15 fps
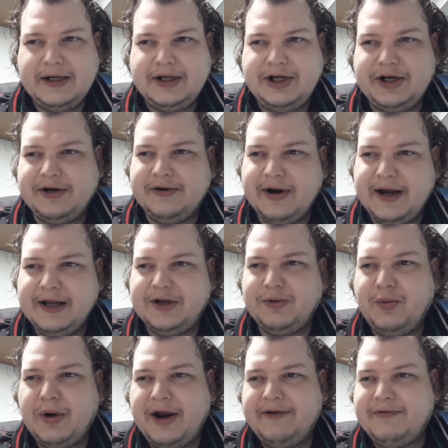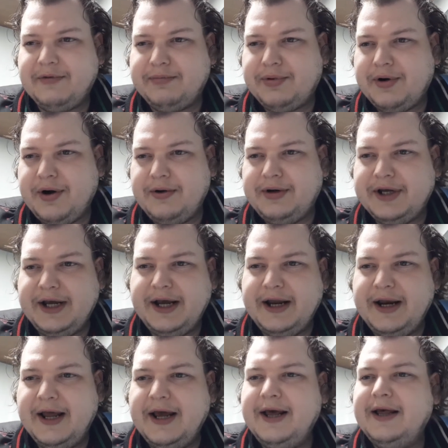generates whatever
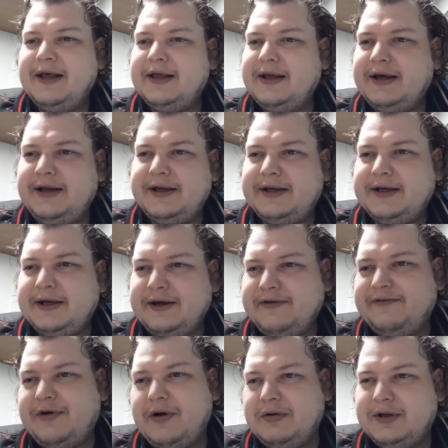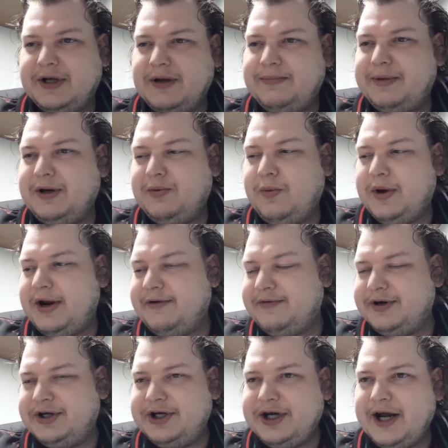protein that folds up into
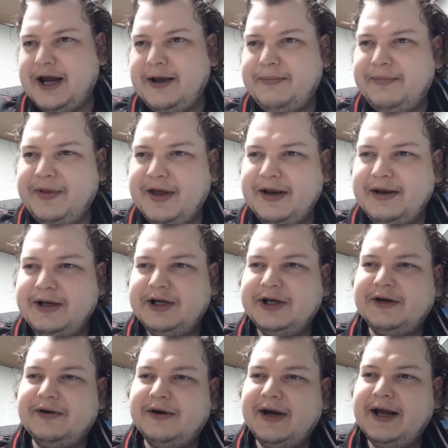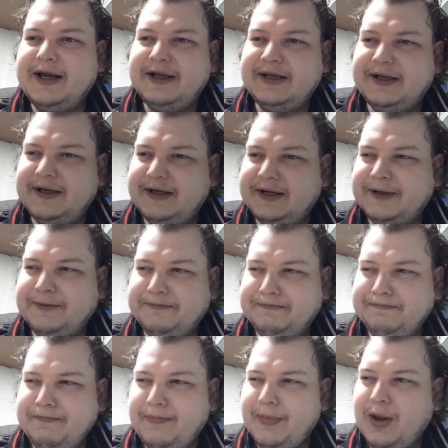whatever shape that generates
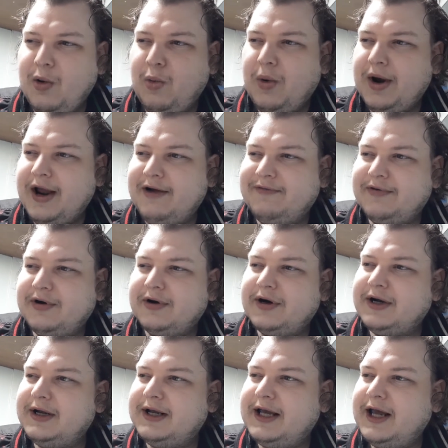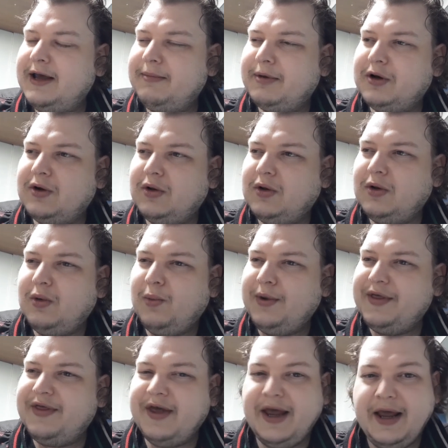whatever chemical
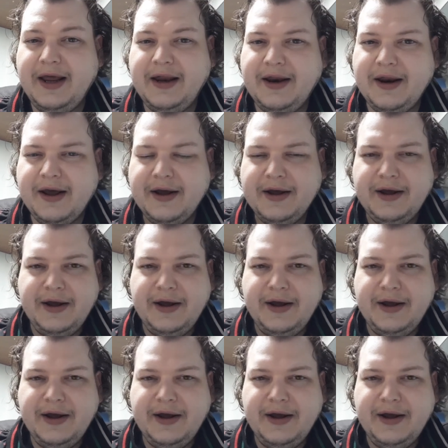within